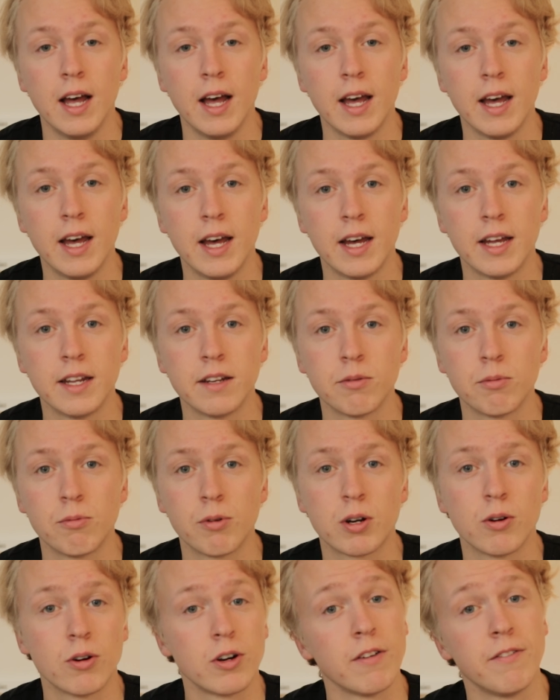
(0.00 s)
and
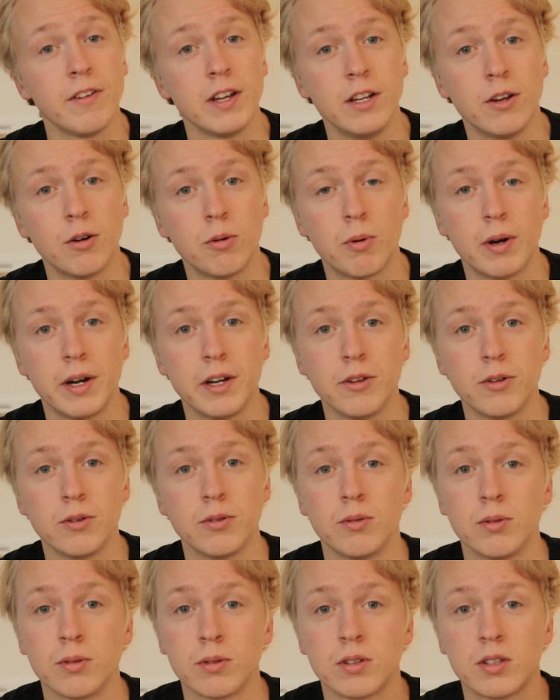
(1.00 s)
record a video where you
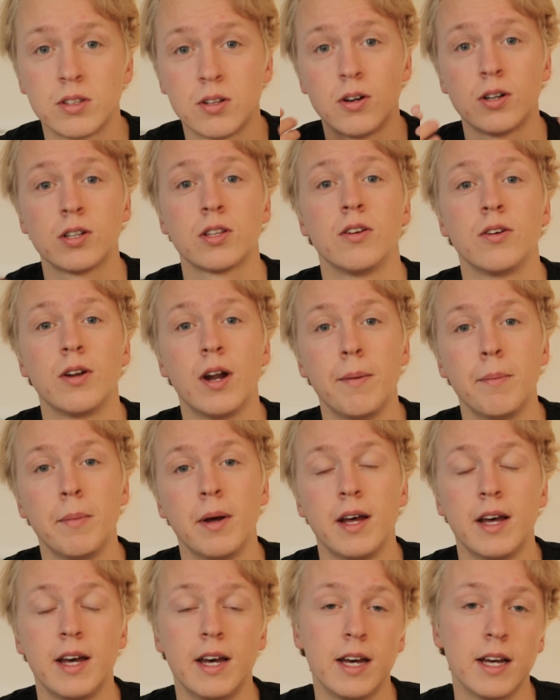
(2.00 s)
talk to them,
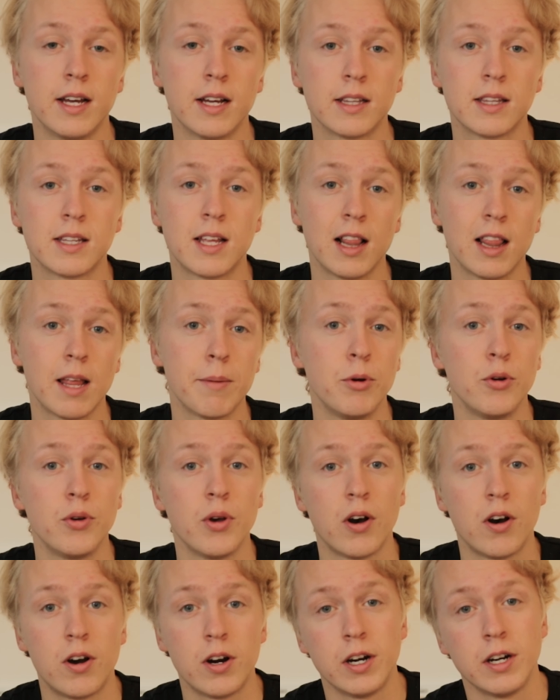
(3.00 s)
tell them who you
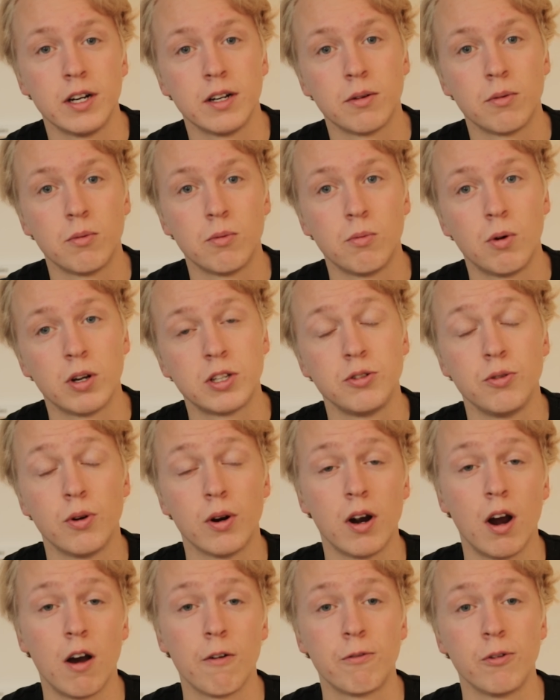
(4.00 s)
are, what you
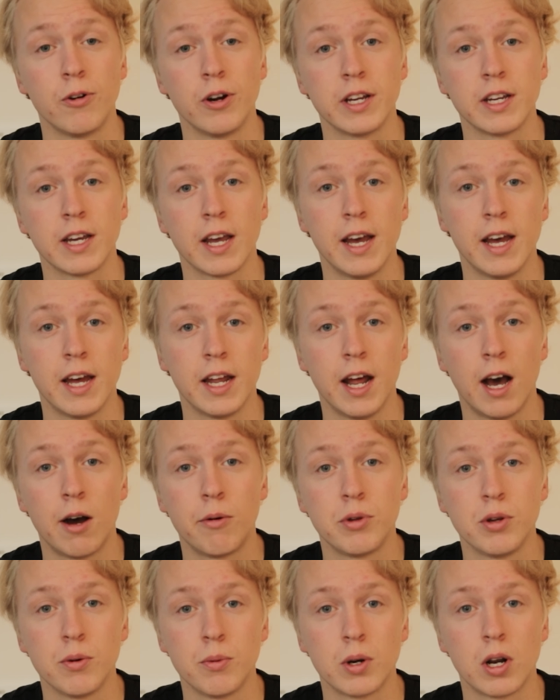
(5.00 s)
are offering and how
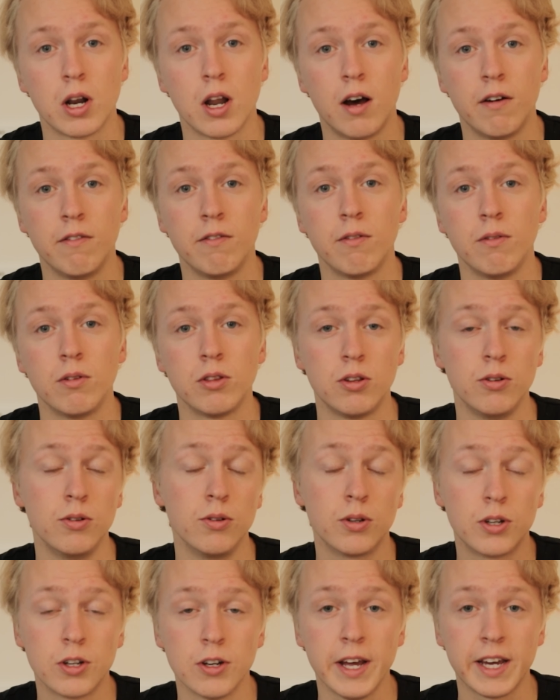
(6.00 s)
you would love
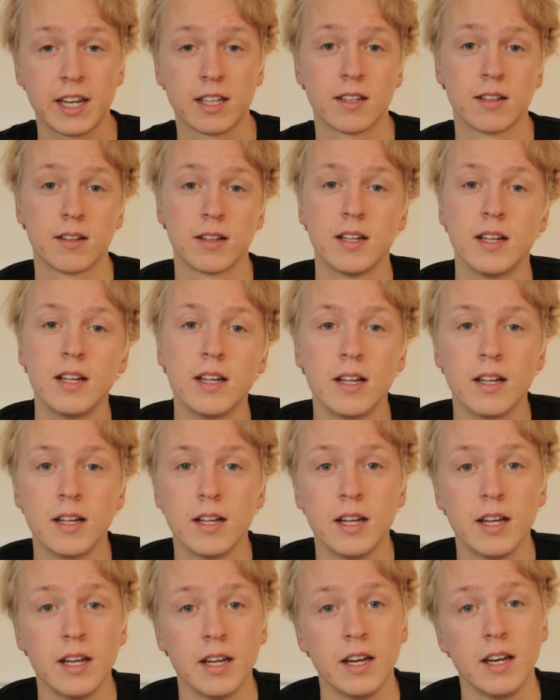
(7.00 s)
to connect.
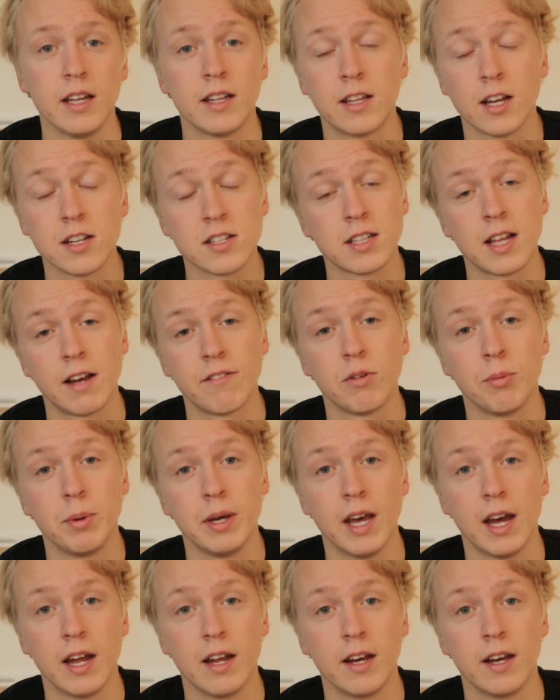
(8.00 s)
It doesn't have to
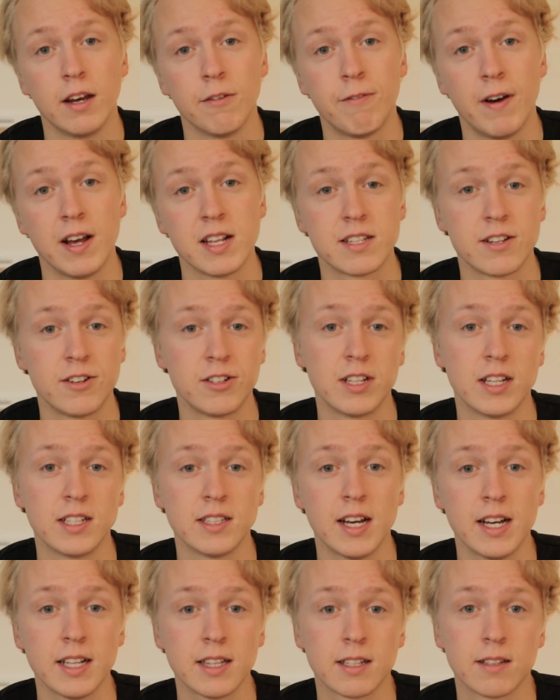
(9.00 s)
be fancier than
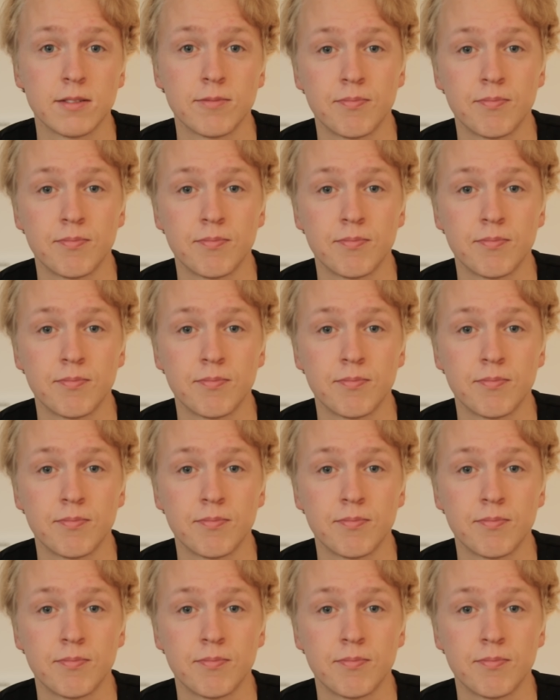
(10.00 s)
that.